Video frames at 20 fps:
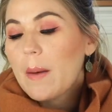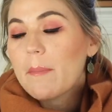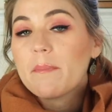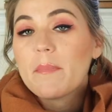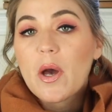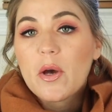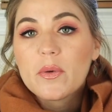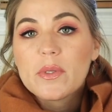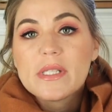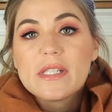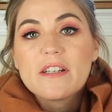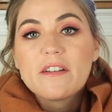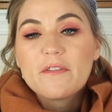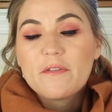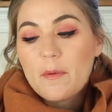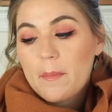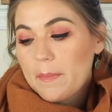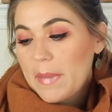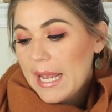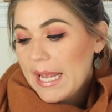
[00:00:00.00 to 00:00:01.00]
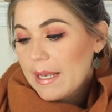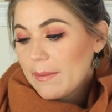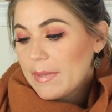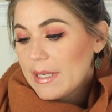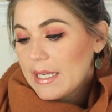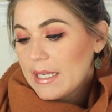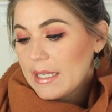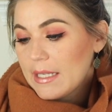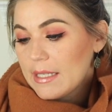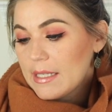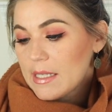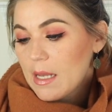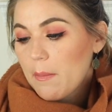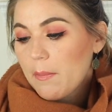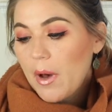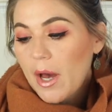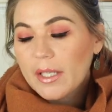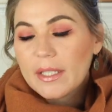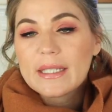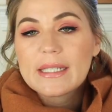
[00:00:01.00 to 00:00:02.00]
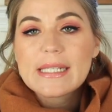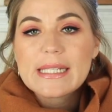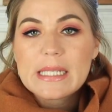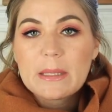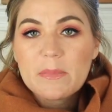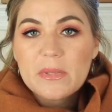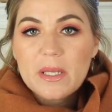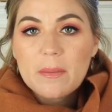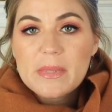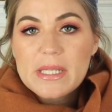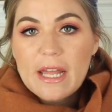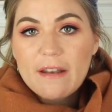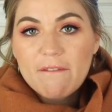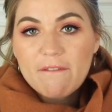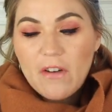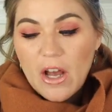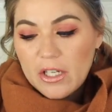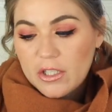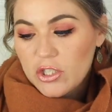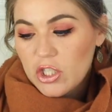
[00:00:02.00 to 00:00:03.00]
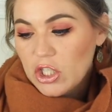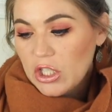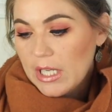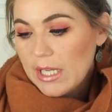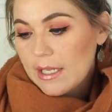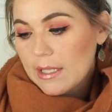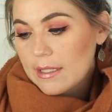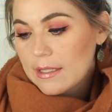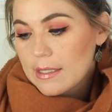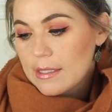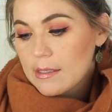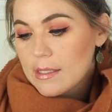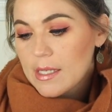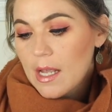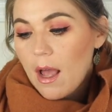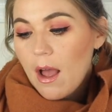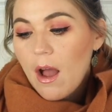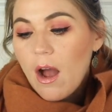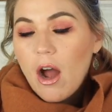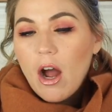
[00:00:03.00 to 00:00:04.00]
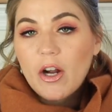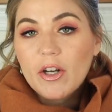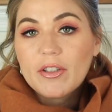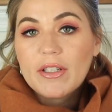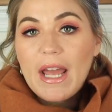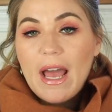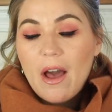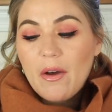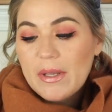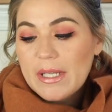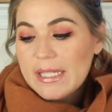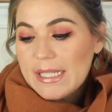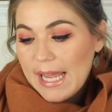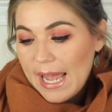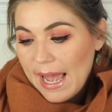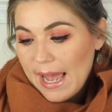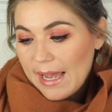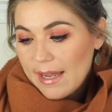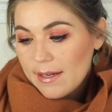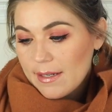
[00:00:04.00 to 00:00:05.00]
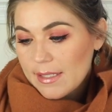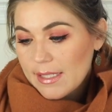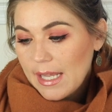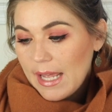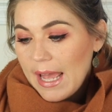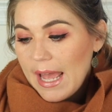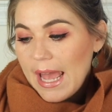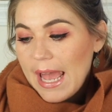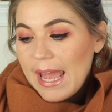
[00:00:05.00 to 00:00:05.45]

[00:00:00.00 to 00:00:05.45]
Most of babies' bodily symptoms and functions are now intact,